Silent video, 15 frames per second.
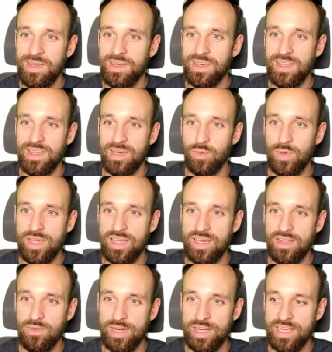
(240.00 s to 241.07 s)
And then we
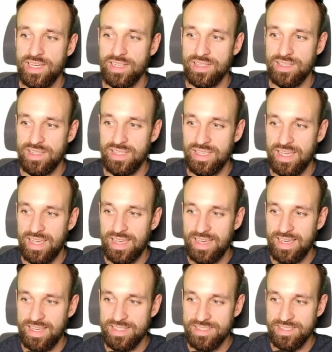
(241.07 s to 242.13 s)
already got the
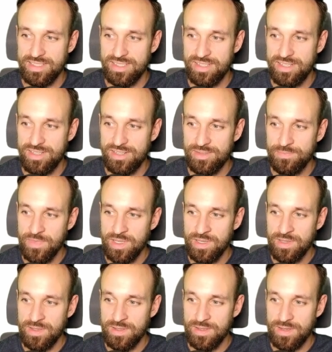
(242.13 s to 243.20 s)
X in here.
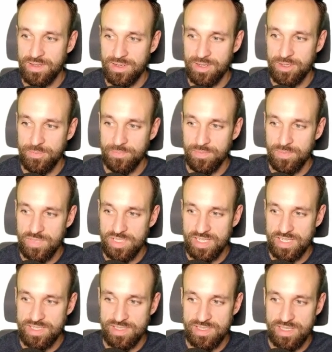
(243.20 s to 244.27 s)

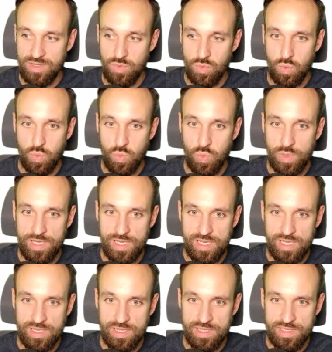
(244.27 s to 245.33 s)
Besides that,
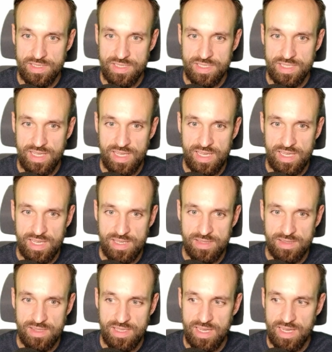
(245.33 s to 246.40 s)
we're gonna say
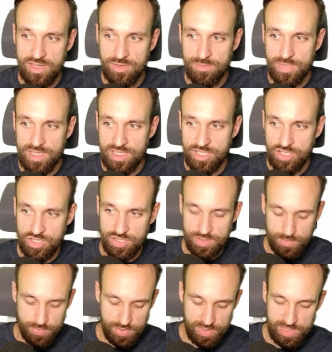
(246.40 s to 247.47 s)
the Ion button
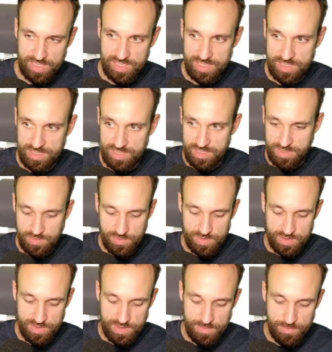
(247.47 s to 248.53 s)
should please
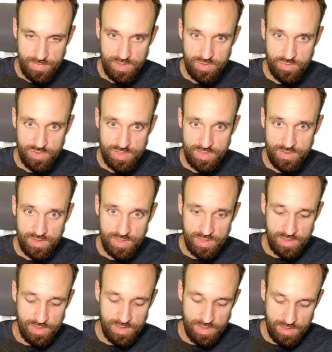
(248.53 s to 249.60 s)
use the mode
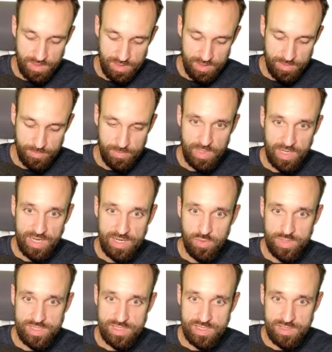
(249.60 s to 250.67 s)

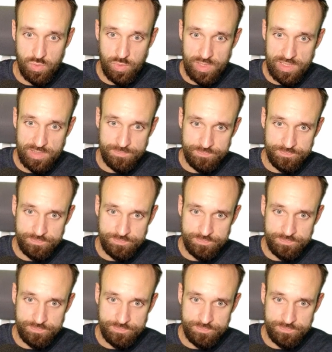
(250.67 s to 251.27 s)
iOS as well.